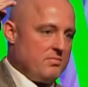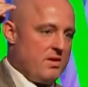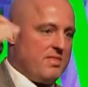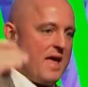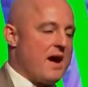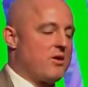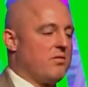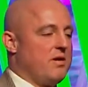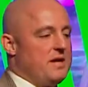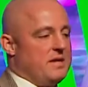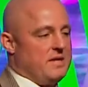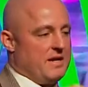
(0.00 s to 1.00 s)
That
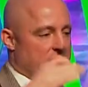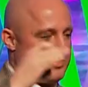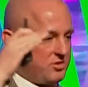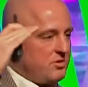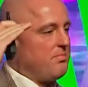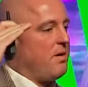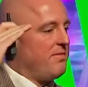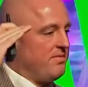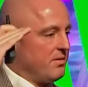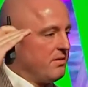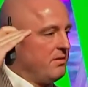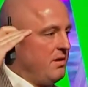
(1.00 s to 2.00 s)
created an extra
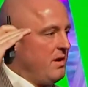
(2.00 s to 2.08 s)
buffer